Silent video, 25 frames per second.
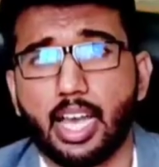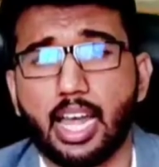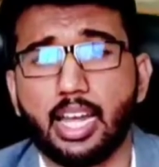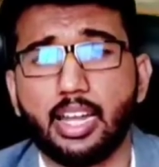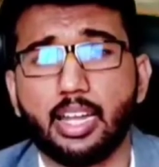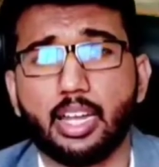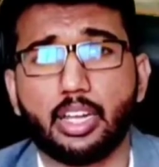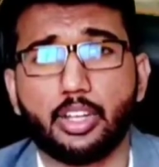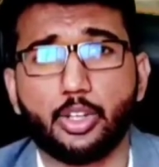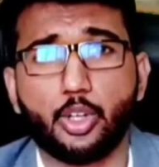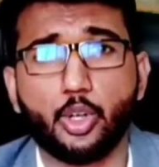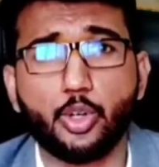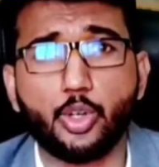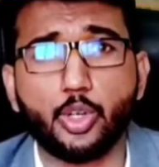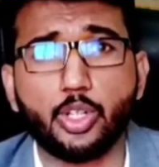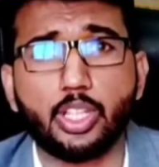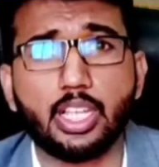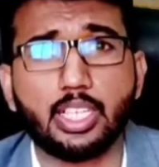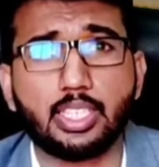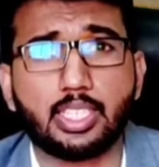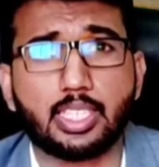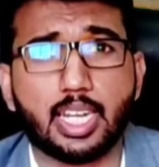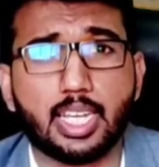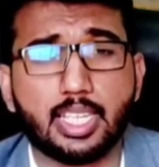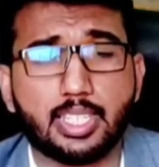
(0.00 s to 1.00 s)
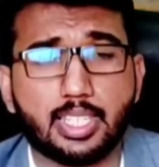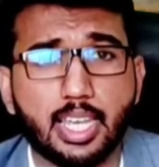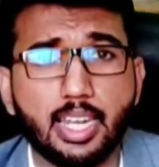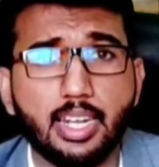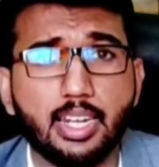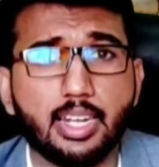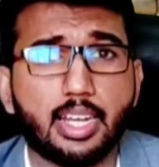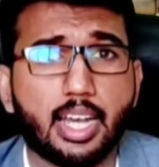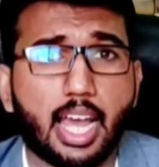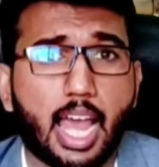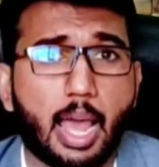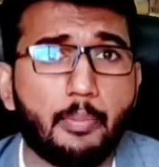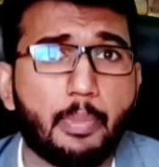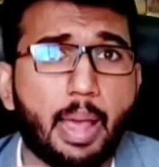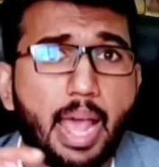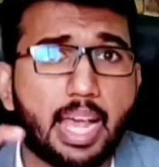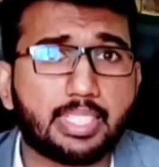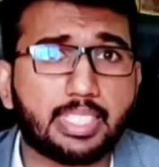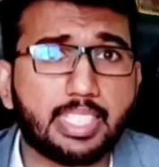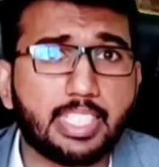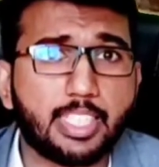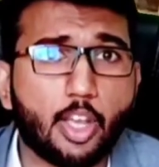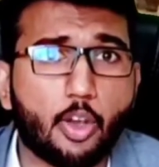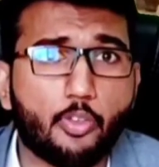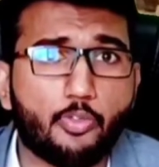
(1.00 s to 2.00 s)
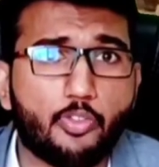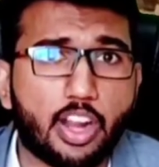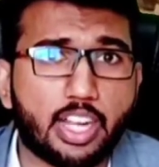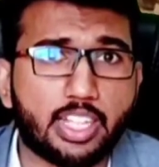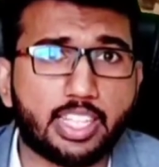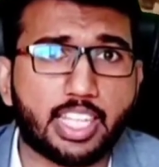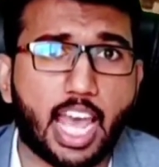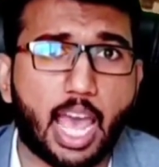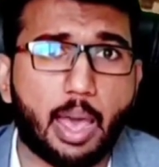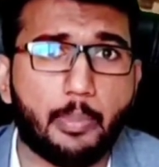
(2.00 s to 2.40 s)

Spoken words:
and due to this reason amassing of wealth